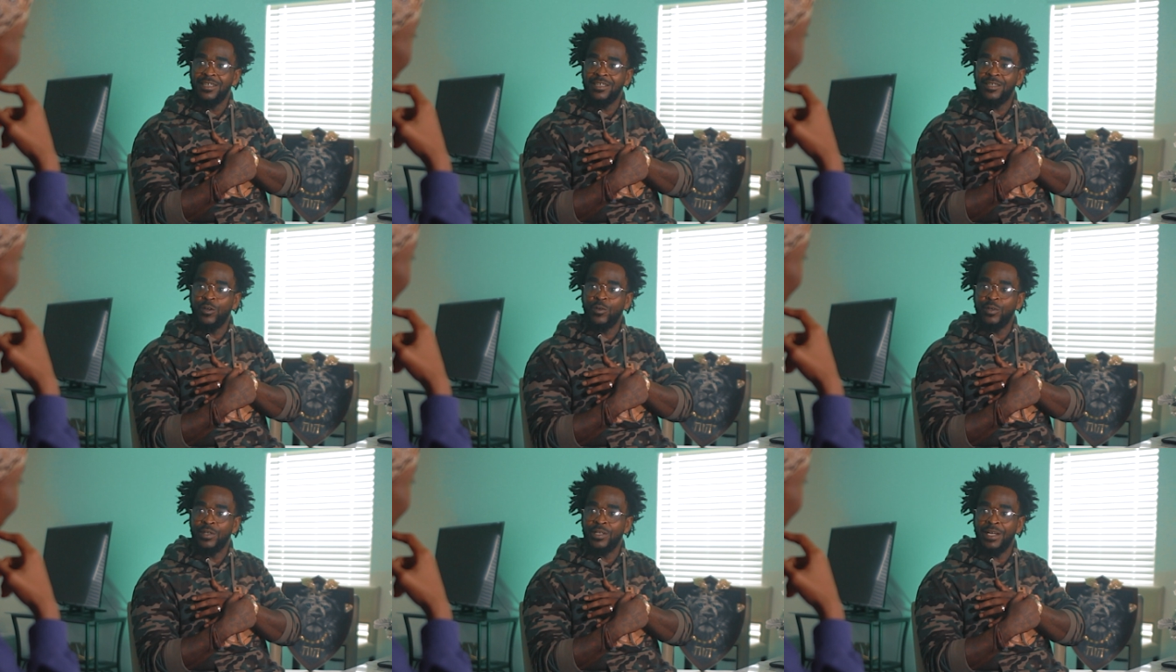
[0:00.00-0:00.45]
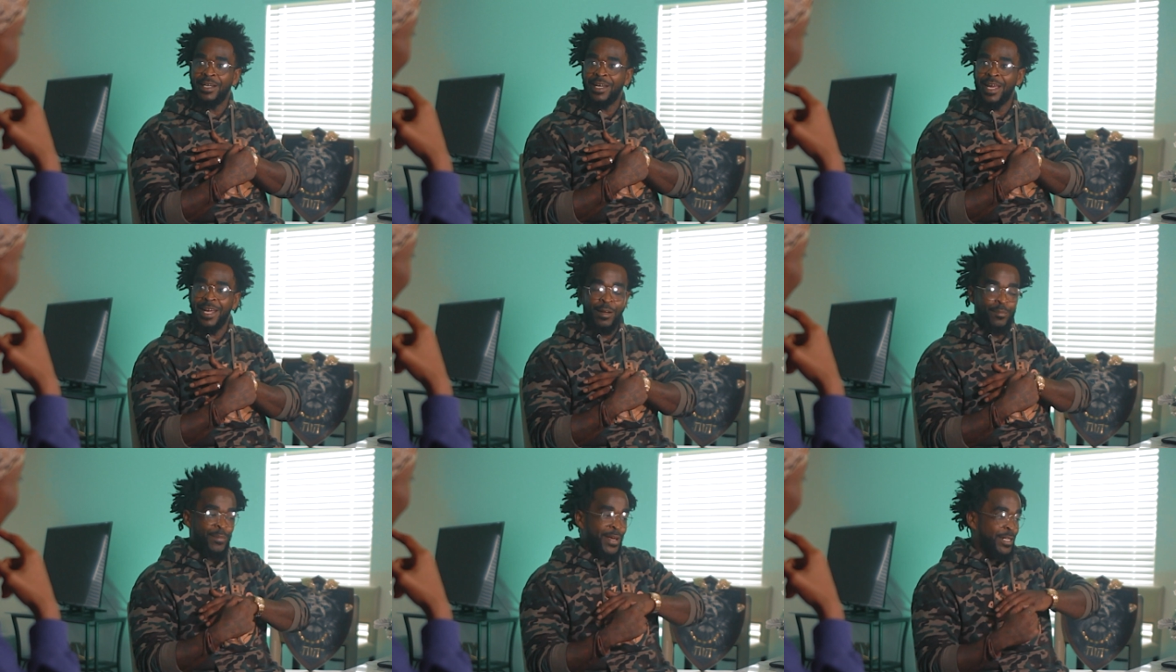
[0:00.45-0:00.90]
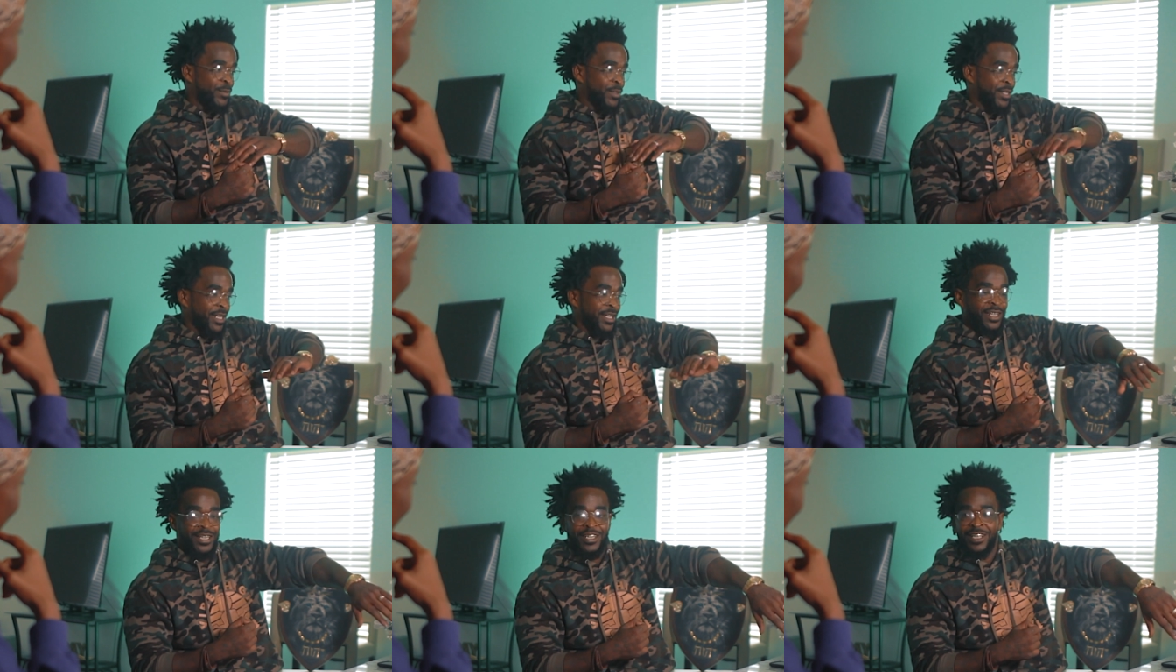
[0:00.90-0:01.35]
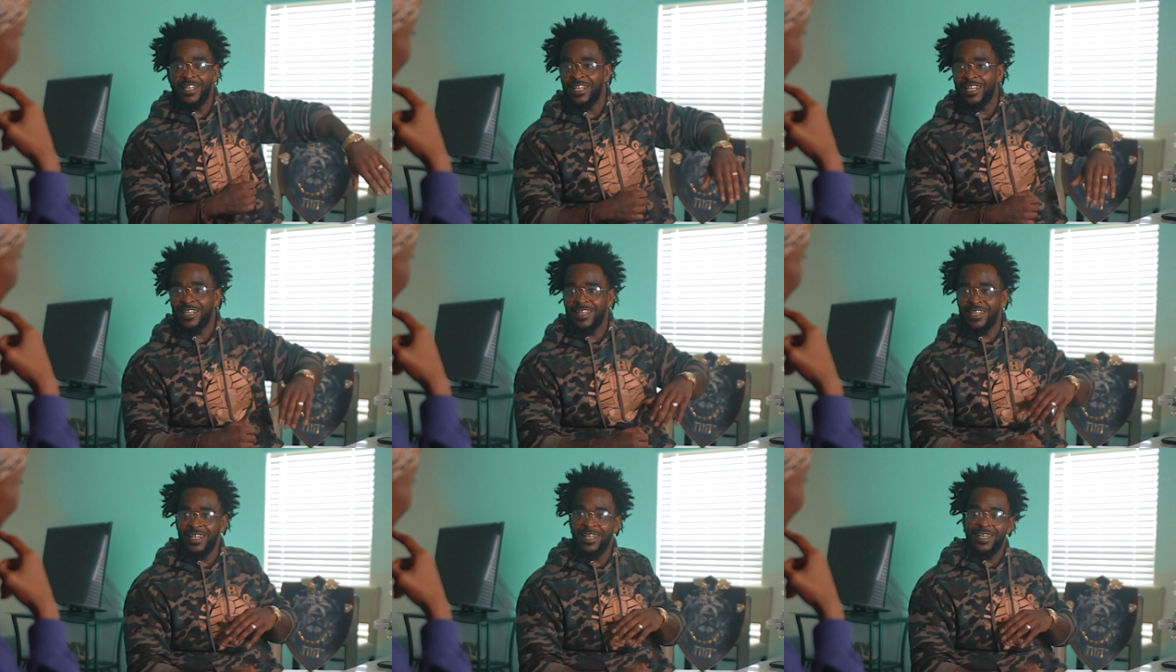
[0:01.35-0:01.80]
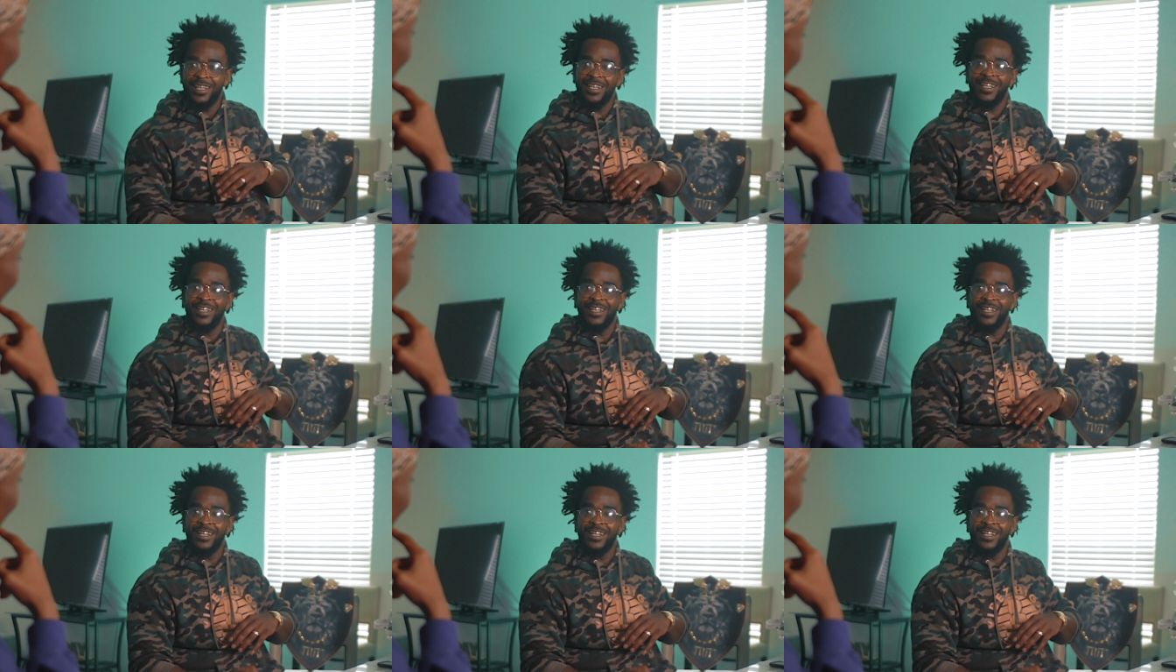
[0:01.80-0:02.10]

So they ain't mess with other jits. Mm-hmm.